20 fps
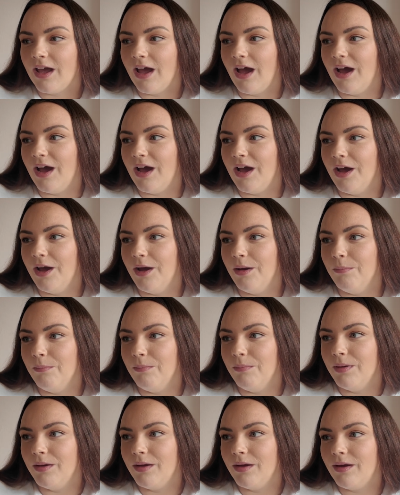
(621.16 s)

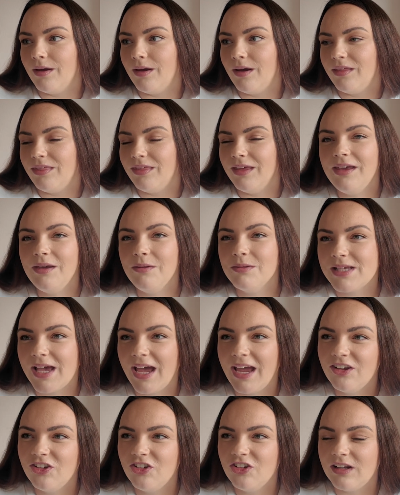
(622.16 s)
I think it was
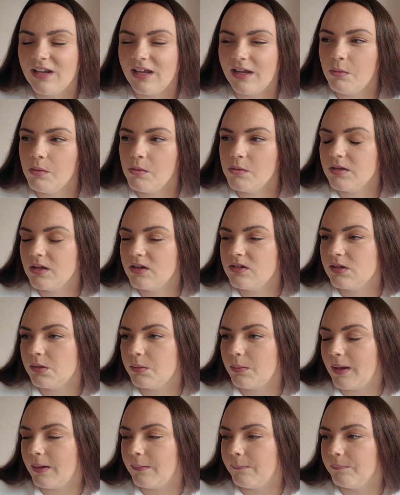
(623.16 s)
actually, what was I
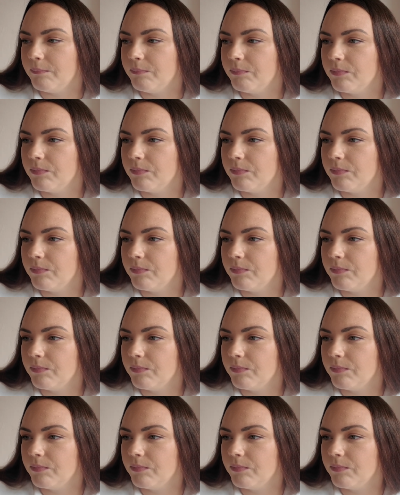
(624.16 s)
doing?